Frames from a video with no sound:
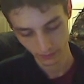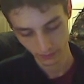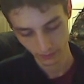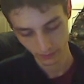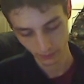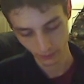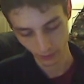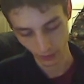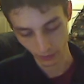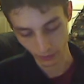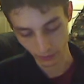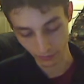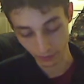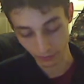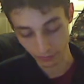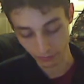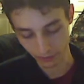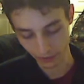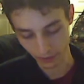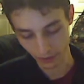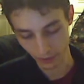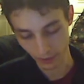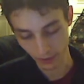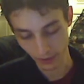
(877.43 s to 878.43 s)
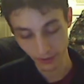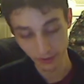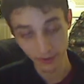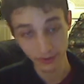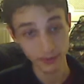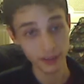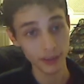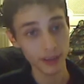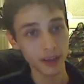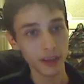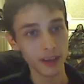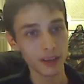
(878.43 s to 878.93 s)
Are these figurines
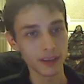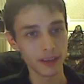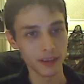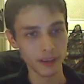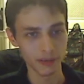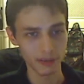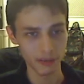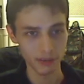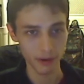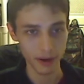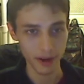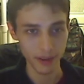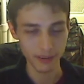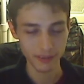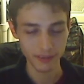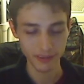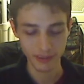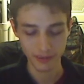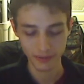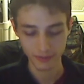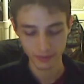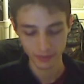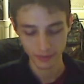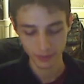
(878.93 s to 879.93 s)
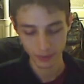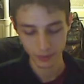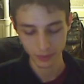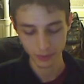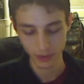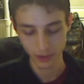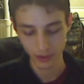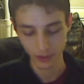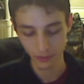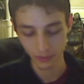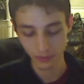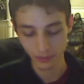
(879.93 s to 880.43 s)
distressed? Who
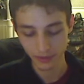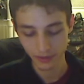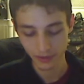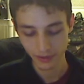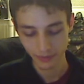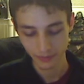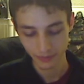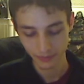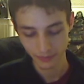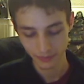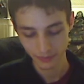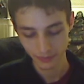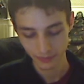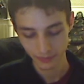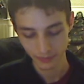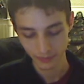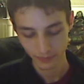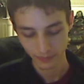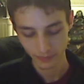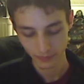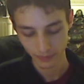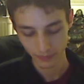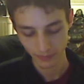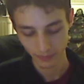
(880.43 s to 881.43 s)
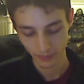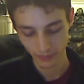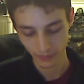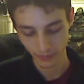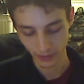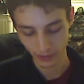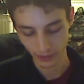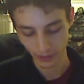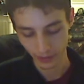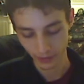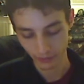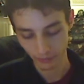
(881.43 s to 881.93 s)
knows?
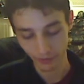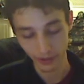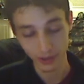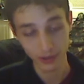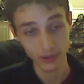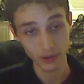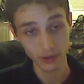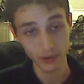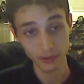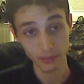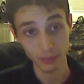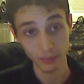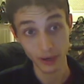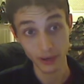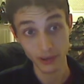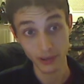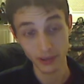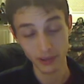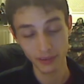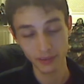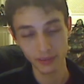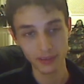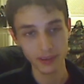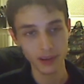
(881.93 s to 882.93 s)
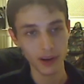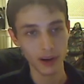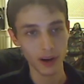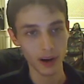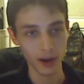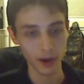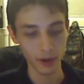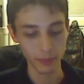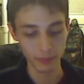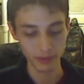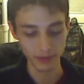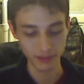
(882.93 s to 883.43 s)
Their facial expressions
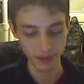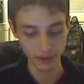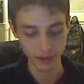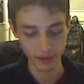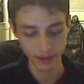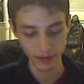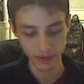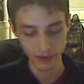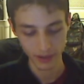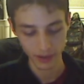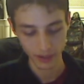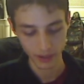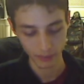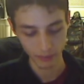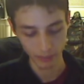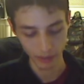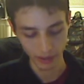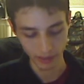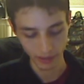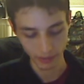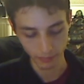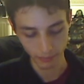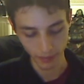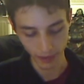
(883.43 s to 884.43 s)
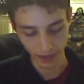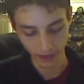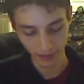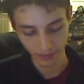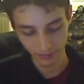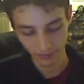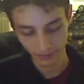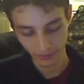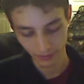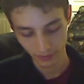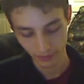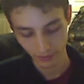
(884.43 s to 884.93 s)
are obscured by their
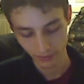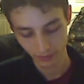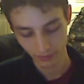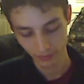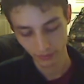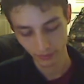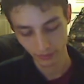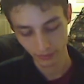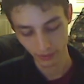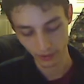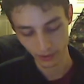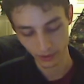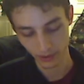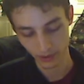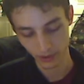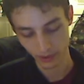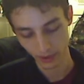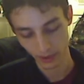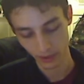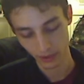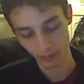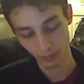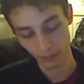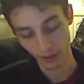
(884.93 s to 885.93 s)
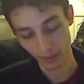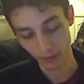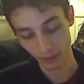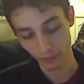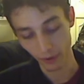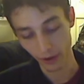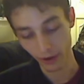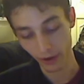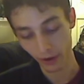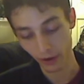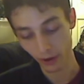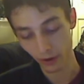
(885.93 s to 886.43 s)
masks, which, by the
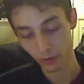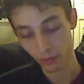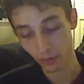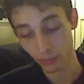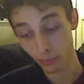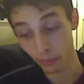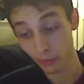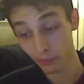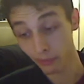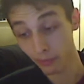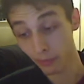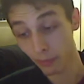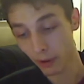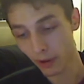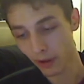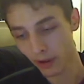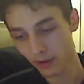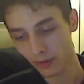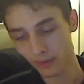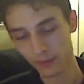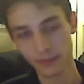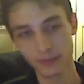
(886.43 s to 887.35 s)
way, are unremovable.